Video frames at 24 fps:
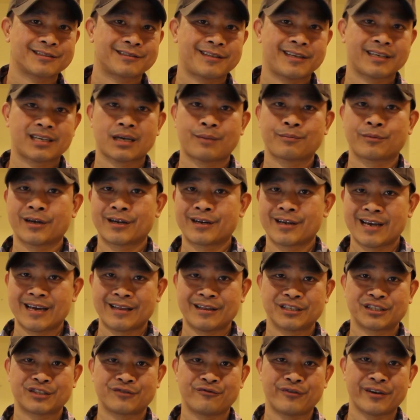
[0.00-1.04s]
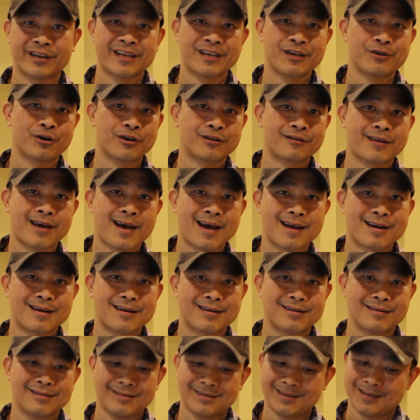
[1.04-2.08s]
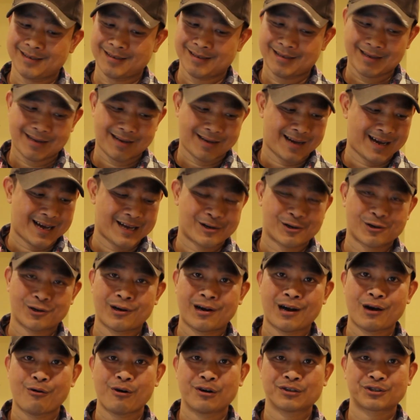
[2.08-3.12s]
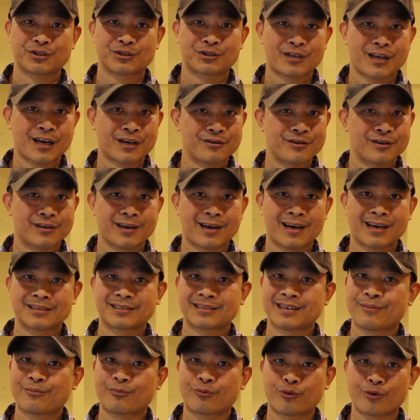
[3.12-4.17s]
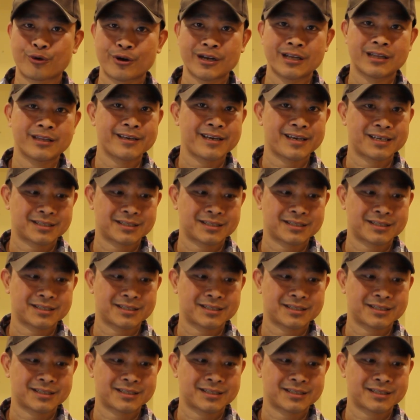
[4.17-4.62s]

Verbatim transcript: I think I'm going to end this video at that. I don't know how else to tell you guys, I'm really